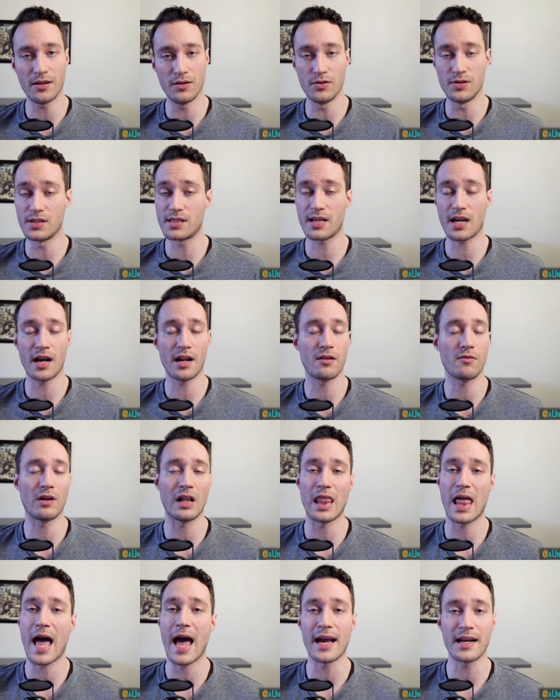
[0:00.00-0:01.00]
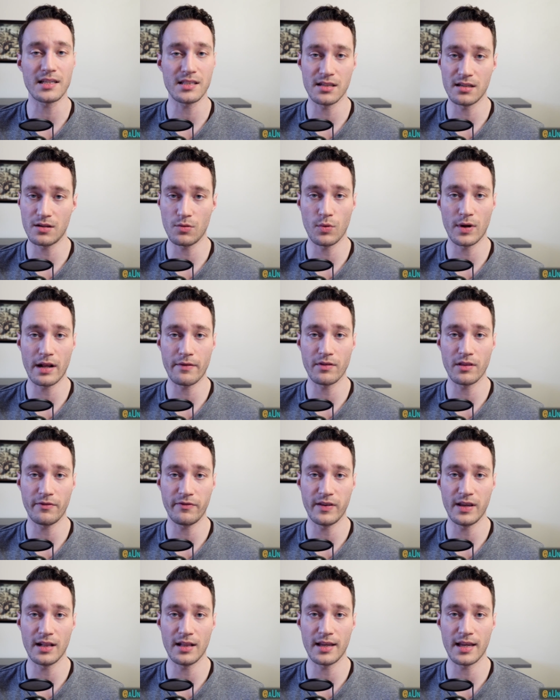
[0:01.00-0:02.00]
You just kind of relax into whatever the
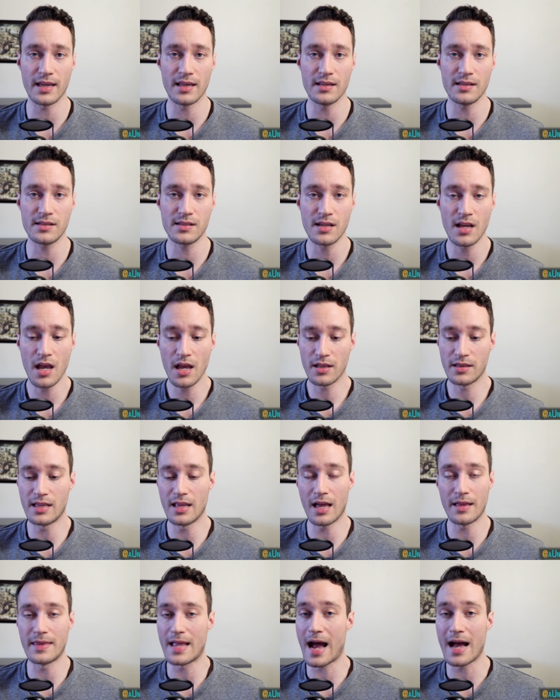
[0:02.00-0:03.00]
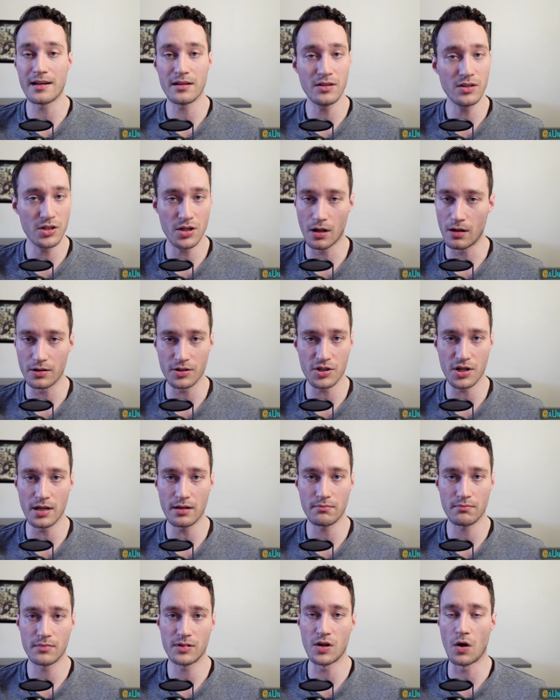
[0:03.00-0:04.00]
feeling is, not, not indulge
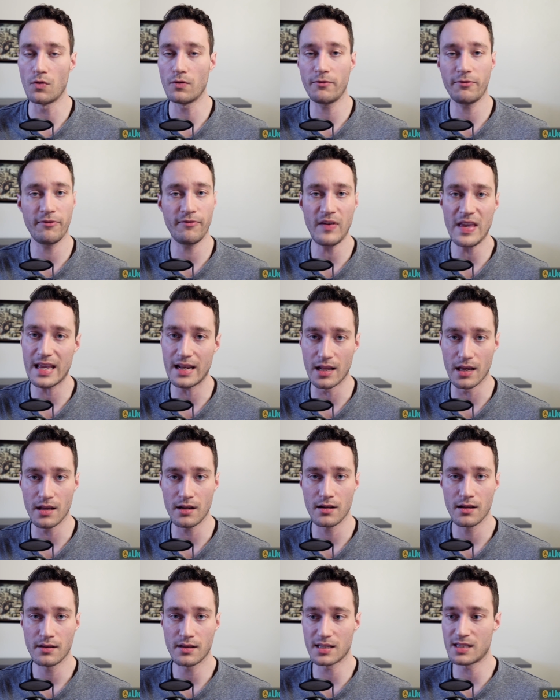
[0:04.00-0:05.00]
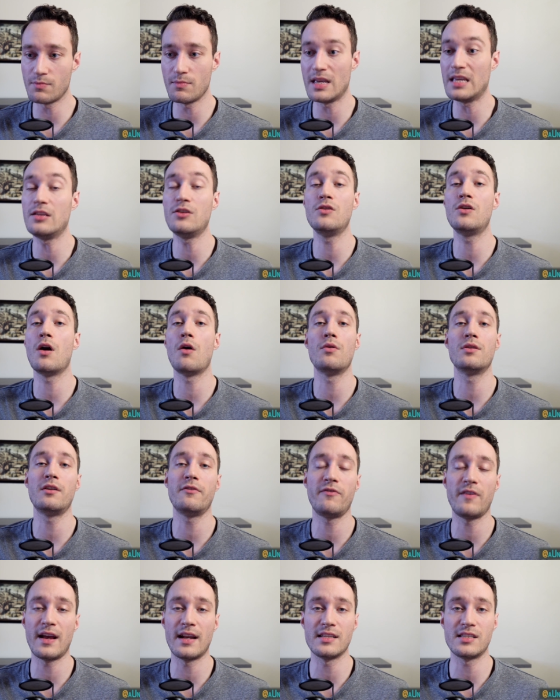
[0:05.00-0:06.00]
it. Don't feed it. Doesn't mean you go into
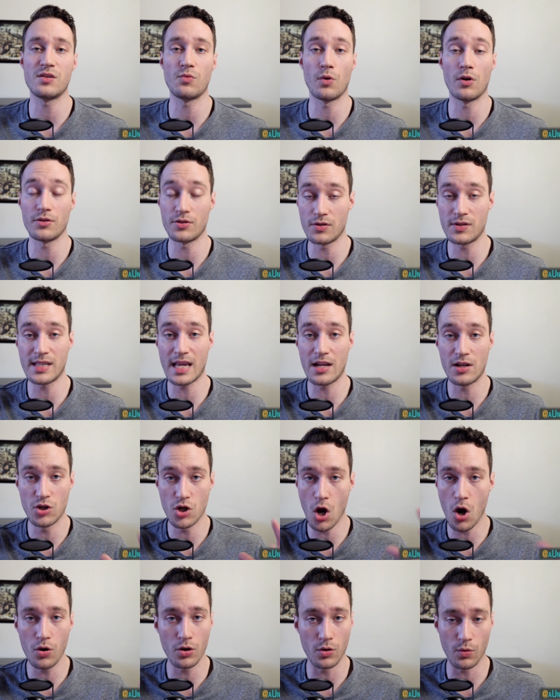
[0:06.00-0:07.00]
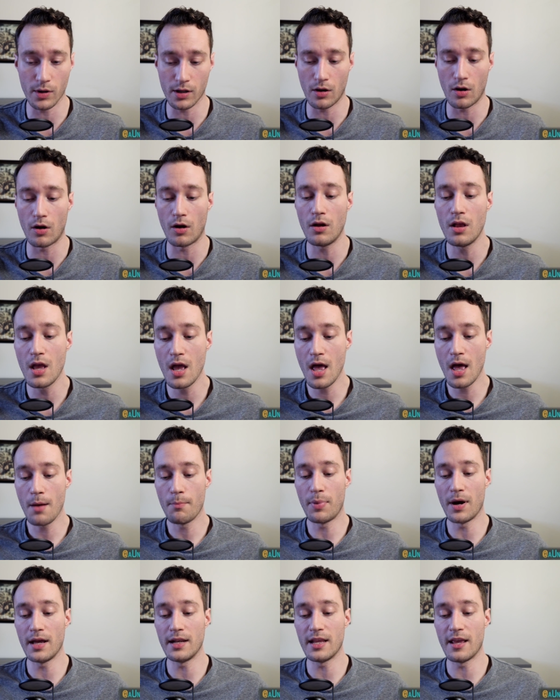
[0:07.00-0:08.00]
fantasy world. You say no to it all.
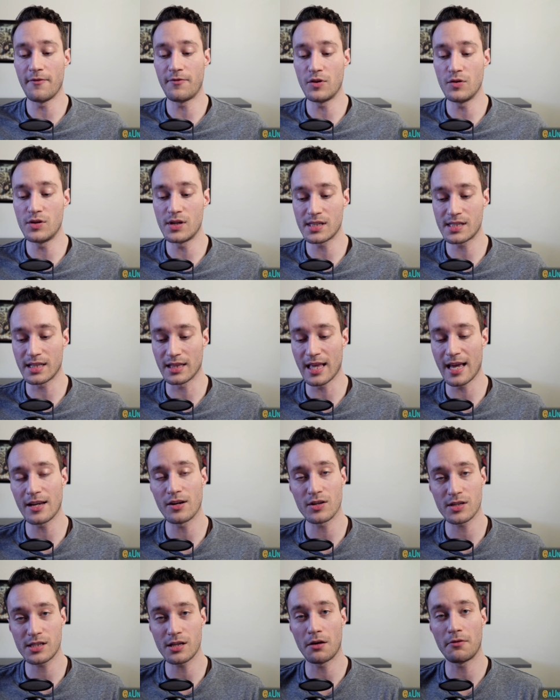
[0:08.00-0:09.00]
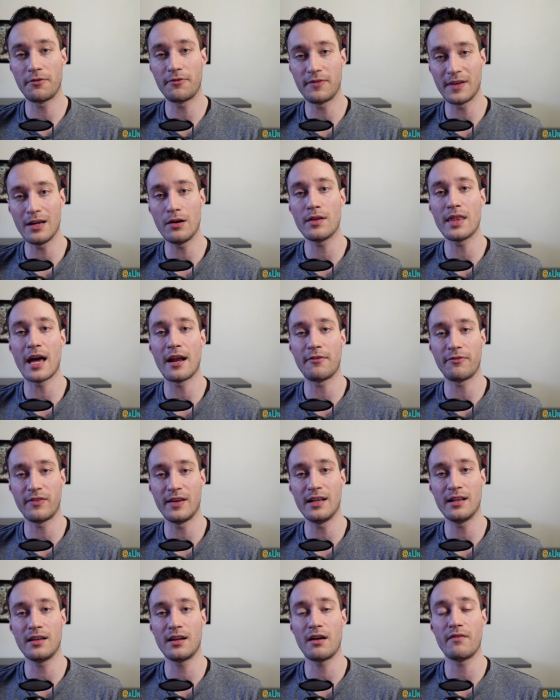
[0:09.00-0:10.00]
But if you just let yourself feel that
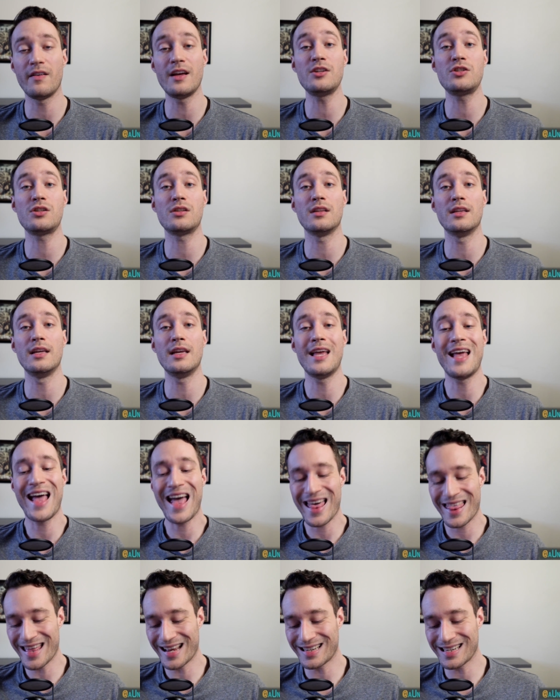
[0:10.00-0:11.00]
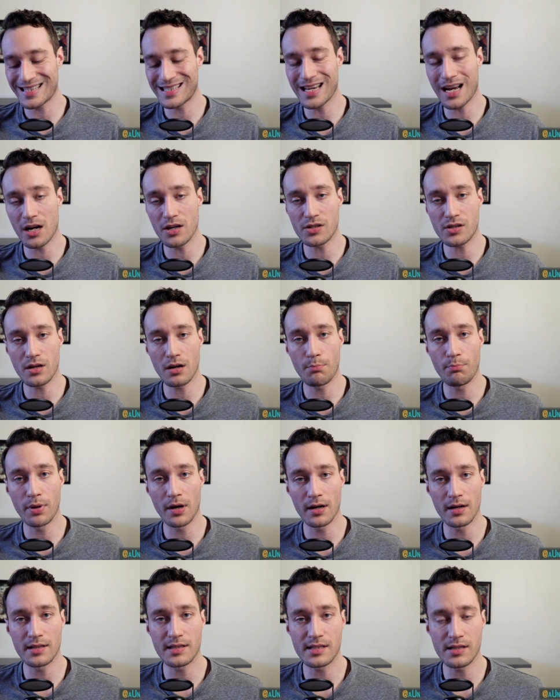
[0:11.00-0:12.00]
feeling, eventually that desire is going to
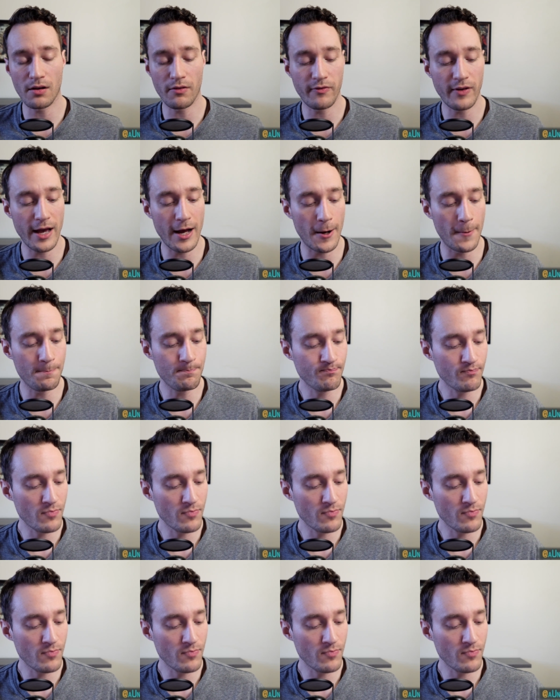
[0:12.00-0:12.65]
burn itself out.